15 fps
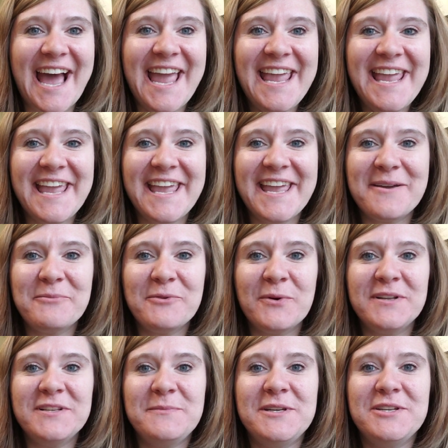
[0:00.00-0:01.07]
I am
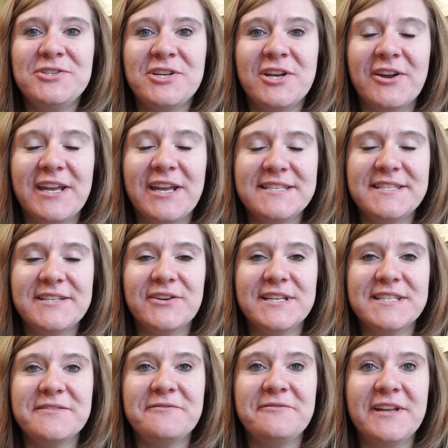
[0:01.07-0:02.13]
going to be sharing a series of